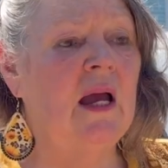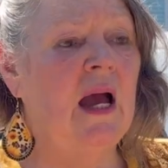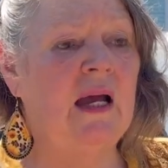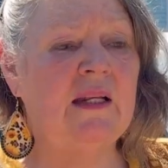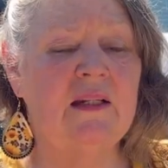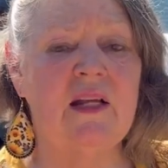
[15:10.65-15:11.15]

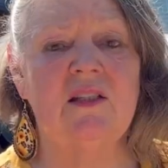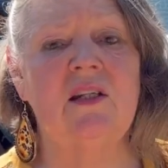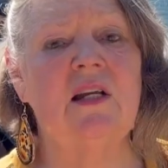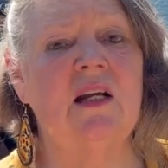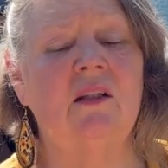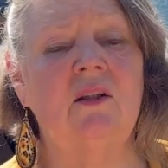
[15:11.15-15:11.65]
And it doesn't
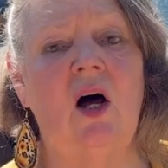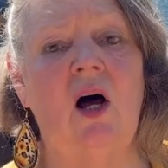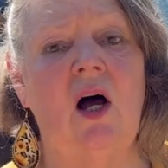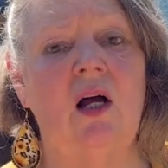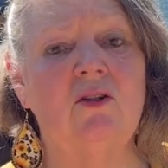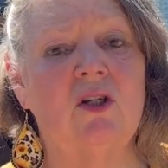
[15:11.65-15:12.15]
take a
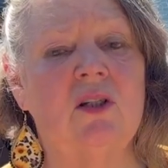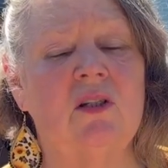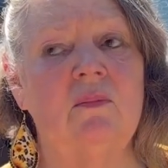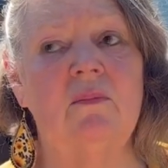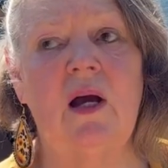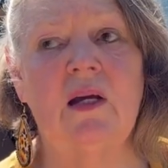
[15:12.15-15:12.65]
lot, just
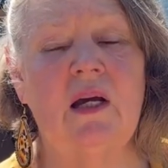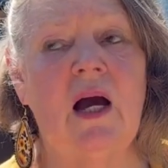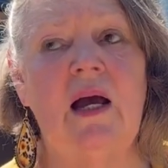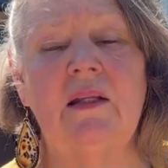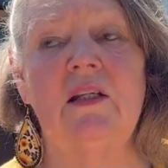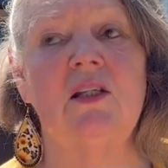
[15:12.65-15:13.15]
a
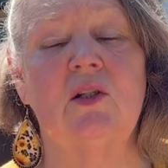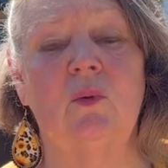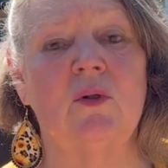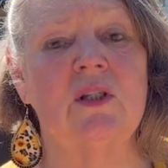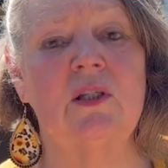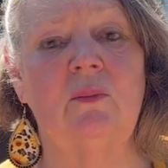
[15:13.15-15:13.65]
kindness
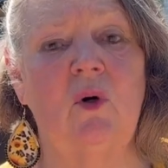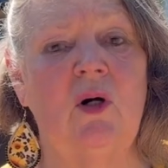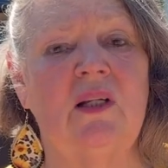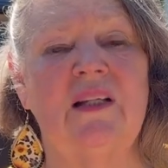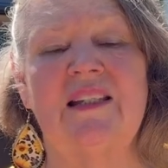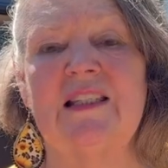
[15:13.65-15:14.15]
towards
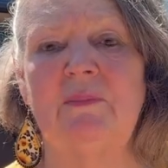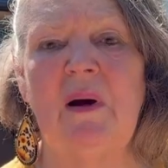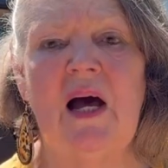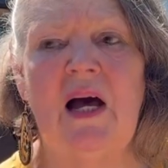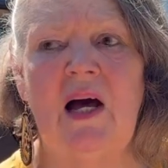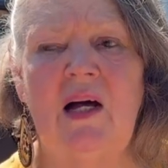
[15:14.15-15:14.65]
someone, a
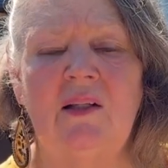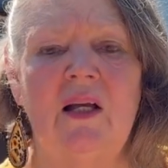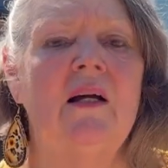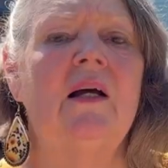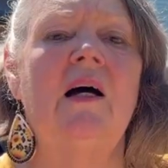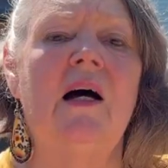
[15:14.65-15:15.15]
smile,
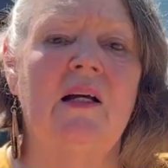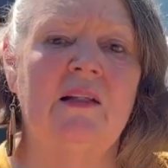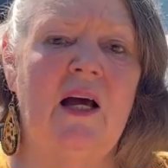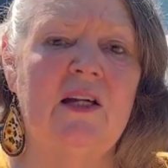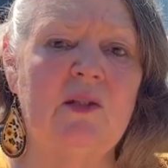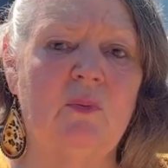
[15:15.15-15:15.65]
a
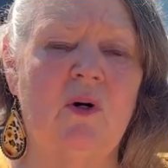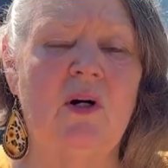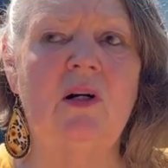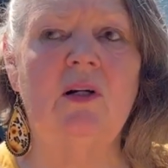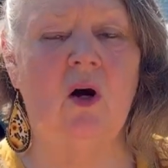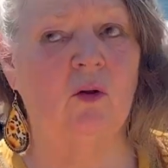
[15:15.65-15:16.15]
nice
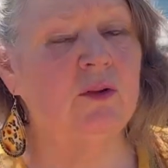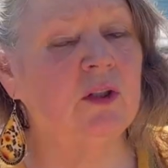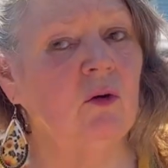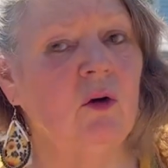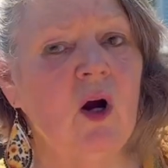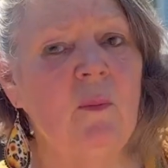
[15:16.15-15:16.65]
word. Hold the
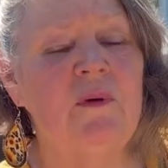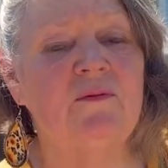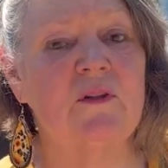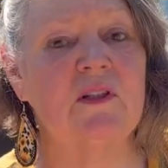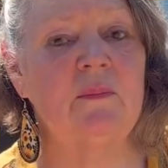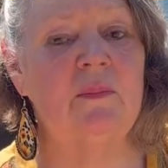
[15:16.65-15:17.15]
door open
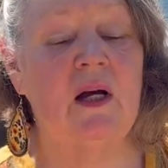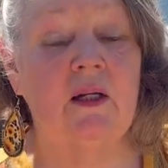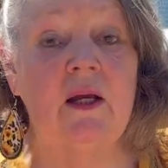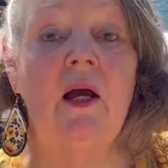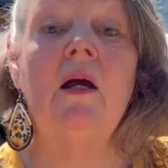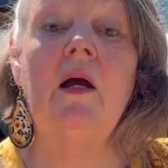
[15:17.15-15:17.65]
for somebody.